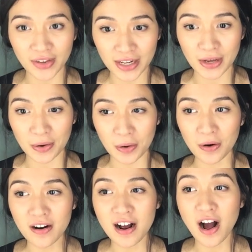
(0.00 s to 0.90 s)

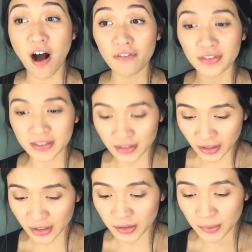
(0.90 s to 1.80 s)
video of this
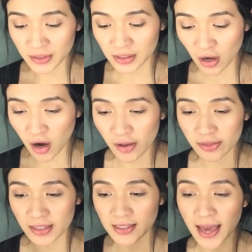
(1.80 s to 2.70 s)
girl who was on
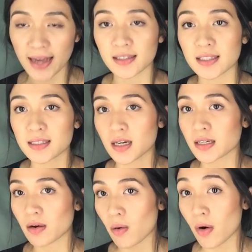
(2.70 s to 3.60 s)
this
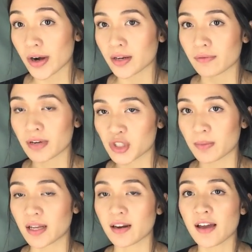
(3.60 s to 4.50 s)
acne.org
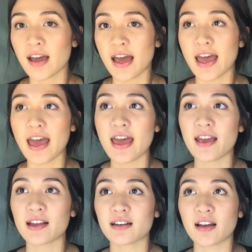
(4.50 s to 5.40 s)
regimen,
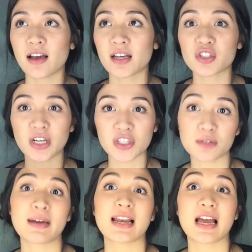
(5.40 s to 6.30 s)
and it
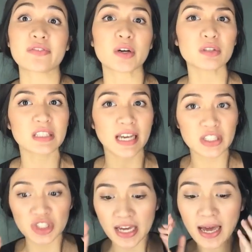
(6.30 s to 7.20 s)
changed my life. I was like,
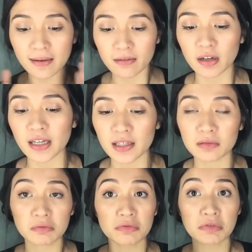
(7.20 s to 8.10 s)
she had, okay,
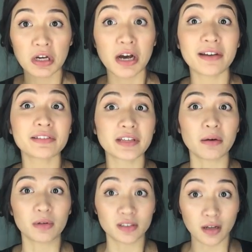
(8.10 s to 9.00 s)
her
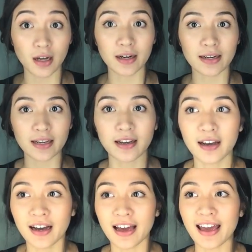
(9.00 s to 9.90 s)
skin was ugly.
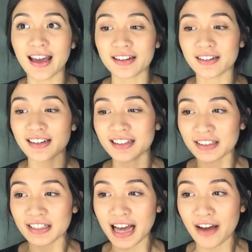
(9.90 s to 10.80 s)
And
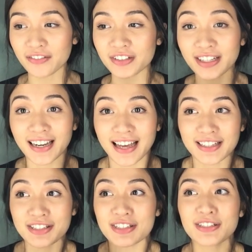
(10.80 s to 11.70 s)
after
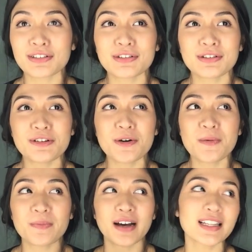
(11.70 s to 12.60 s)
like
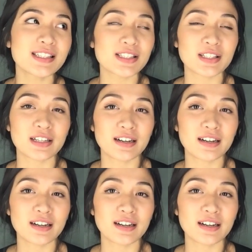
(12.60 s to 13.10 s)
2 months